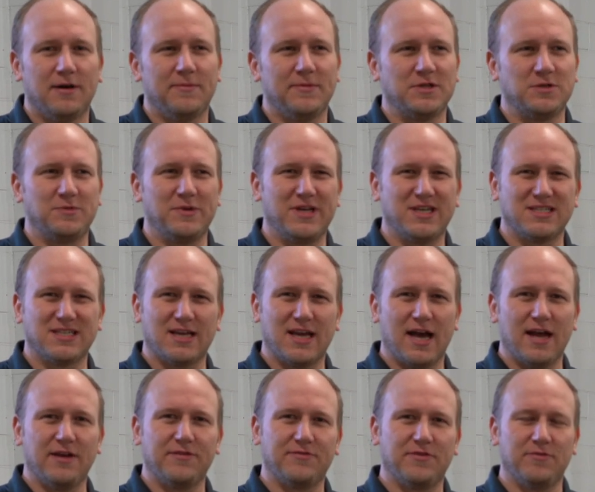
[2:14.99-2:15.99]
is because it
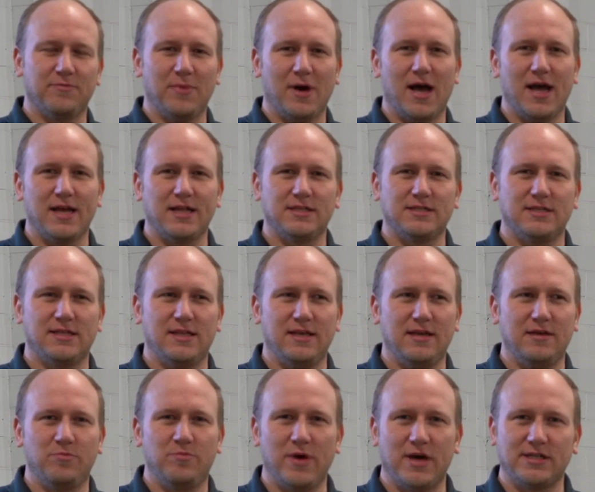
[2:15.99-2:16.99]
kind of combines
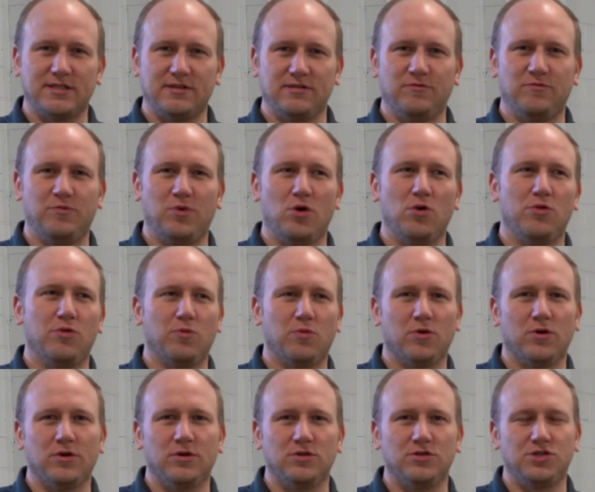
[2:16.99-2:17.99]
the best of both
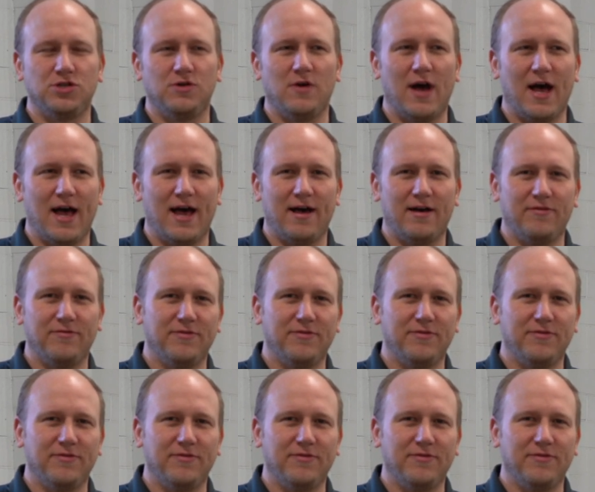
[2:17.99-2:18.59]
worlds. You have